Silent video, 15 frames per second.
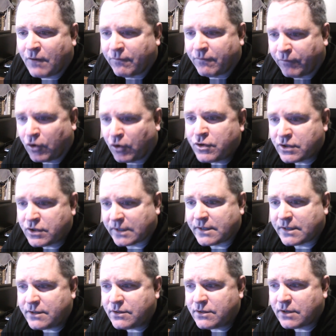
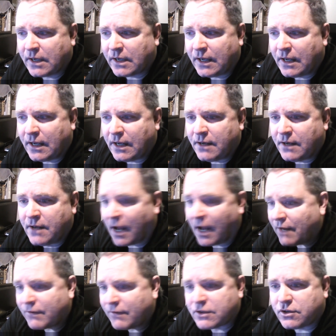versus
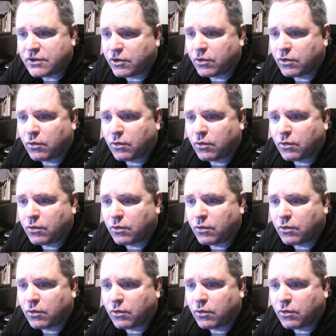None of us knew